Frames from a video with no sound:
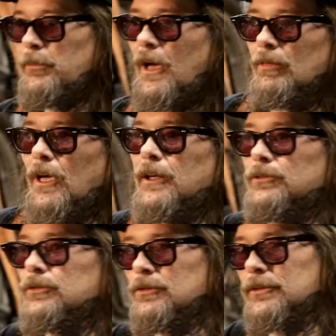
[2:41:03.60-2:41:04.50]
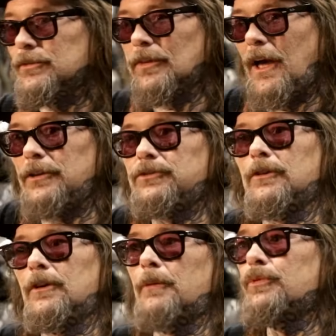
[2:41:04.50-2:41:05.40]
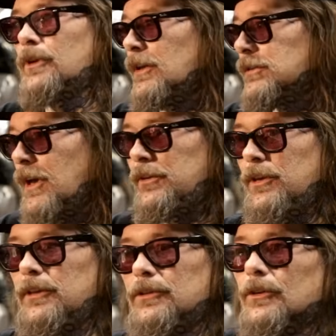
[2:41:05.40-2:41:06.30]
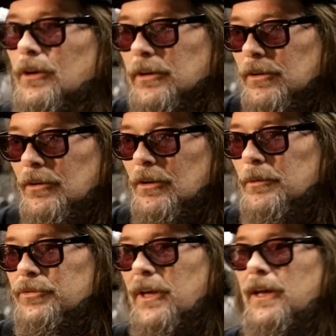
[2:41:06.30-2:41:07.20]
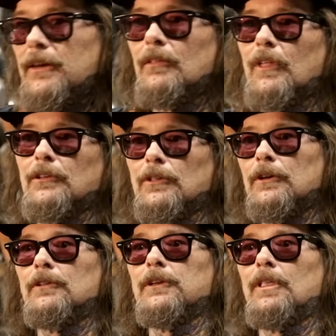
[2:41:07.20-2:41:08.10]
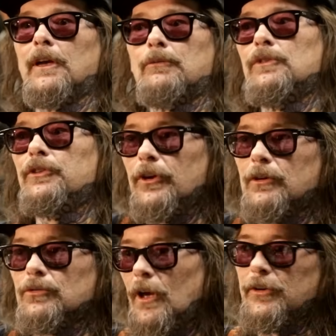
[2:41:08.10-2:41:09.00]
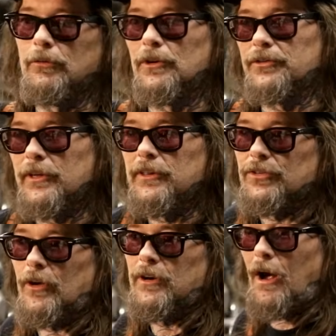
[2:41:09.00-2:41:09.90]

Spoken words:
I'm not like, dude, this last shirt I put out's got titties on it. You know what I'm saying? And like literally, like when the chick was like, do you want titties on it?